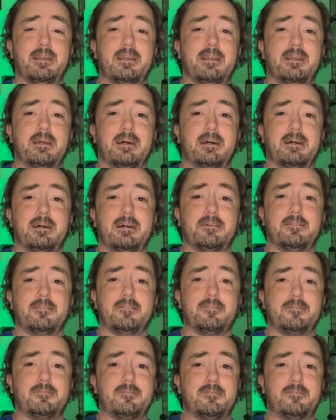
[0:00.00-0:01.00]
one
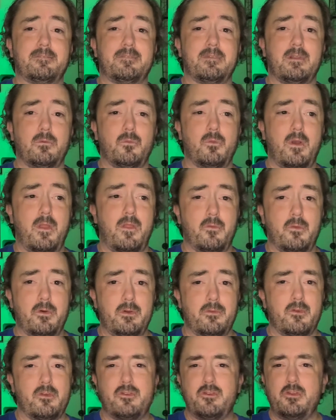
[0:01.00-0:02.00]
of the little,
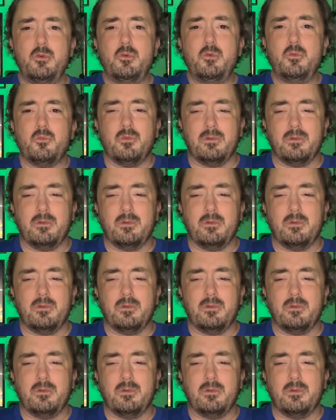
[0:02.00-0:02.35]
there's two